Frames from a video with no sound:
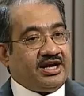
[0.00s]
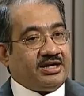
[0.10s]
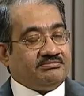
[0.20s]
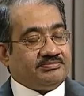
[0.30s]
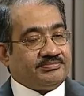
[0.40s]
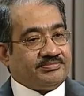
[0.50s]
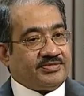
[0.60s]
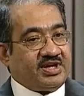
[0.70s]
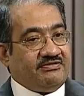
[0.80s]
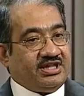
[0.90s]

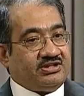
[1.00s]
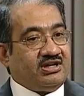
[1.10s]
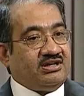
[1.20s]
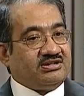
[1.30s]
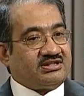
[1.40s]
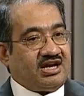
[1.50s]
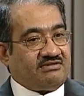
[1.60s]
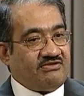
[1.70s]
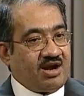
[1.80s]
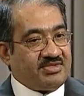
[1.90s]
when the children
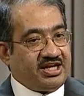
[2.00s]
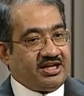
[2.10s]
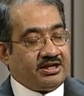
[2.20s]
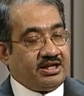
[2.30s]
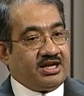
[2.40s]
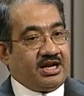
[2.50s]
start vomiting,